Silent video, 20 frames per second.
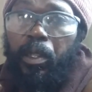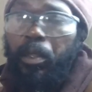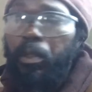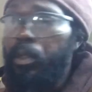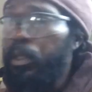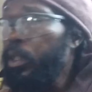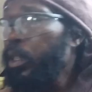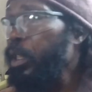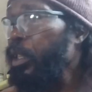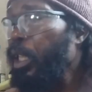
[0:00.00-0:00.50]

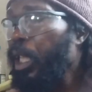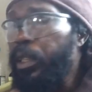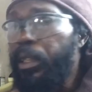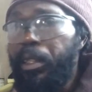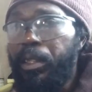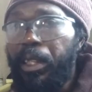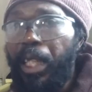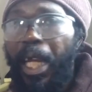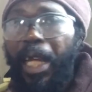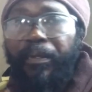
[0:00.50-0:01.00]
You need not
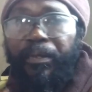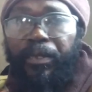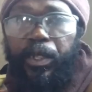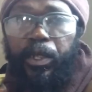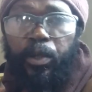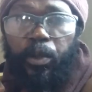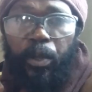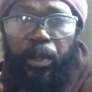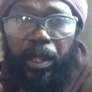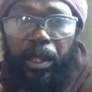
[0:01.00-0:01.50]
have time to
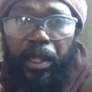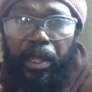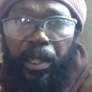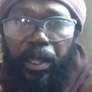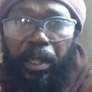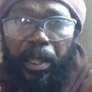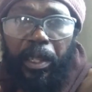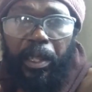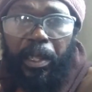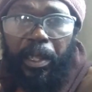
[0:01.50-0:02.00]

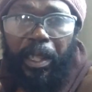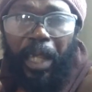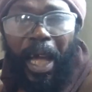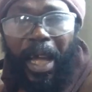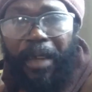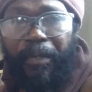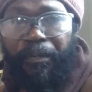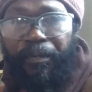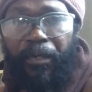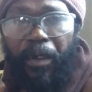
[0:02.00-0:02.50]
study
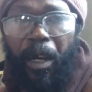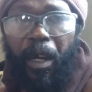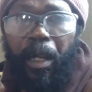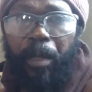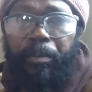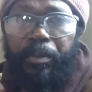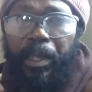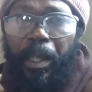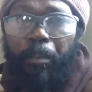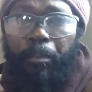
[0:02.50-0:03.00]
life
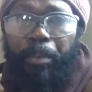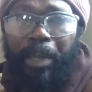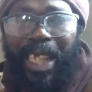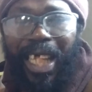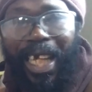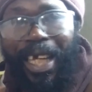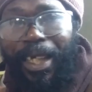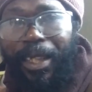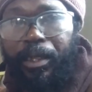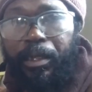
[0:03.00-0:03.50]
forms and
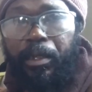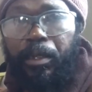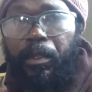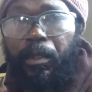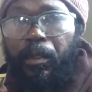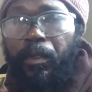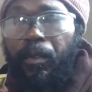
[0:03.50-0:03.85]
plant.